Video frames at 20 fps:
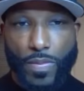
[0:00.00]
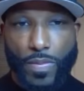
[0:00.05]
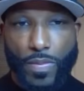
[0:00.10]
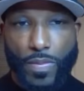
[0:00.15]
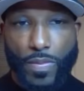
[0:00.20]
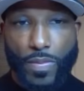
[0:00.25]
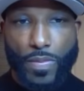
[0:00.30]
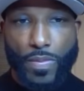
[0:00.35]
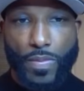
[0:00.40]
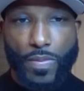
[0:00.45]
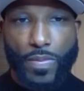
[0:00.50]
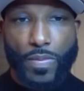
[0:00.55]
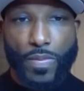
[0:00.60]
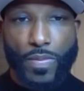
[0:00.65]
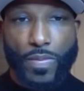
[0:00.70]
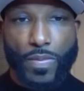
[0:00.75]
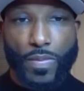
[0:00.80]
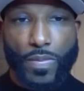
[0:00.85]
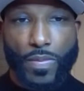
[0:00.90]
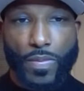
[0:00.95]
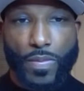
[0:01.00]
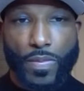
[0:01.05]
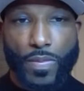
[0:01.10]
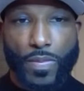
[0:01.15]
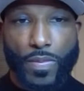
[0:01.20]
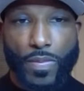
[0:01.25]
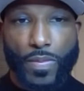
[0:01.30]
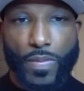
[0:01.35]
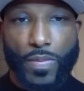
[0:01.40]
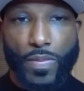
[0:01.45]

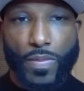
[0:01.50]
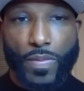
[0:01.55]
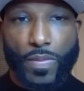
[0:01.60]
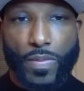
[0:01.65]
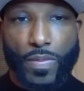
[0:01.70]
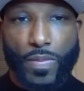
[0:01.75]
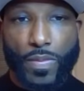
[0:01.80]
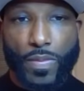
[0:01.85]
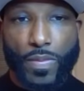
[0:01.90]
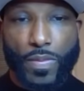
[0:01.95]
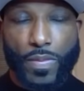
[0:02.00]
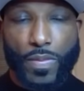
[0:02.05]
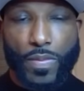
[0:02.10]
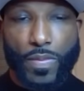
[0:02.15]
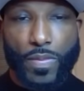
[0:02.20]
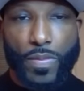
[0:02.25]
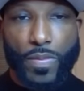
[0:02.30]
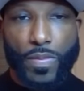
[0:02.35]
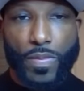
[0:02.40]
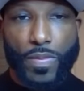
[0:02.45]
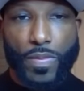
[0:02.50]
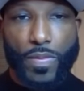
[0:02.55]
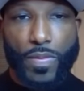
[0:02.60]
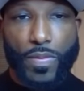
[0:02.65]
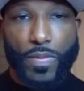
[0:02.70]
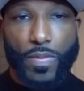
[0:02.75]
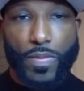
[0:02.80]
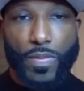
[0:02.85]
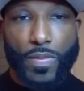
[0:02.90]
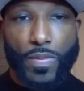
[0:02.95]

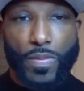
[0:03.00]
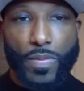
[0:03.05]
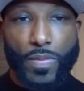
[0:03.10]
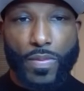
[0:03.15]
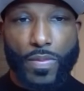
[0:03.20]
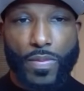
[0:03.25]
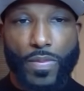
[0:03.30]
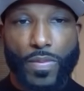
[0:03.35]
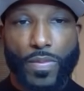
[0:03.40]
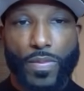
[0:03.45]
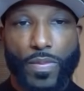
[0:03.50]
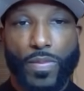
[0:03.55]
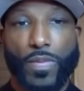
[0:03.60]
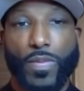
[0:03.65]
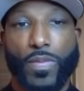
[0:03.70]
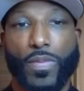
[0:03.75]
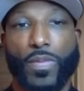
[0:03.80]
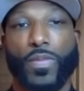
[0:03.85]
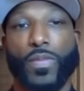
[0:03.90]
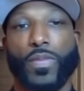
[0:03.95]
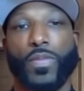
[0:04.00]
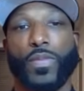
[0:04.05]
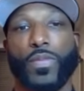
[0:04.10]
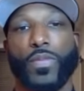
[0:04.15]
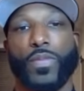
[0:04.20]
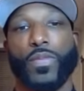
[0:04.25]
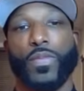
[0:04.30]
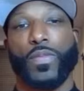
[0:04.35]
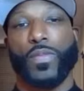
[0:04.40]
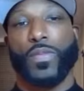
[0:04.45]

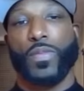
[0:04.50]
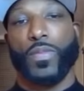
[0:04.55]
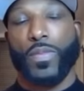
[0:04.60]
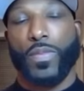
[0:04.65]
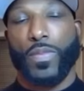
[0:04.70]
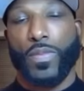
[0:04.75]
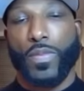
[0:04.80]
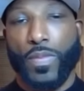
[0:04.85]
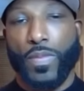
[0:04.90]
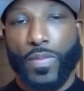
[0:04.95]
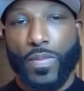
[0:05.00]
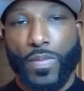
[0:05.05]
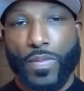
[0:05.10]
No words are spoken by the person on screen.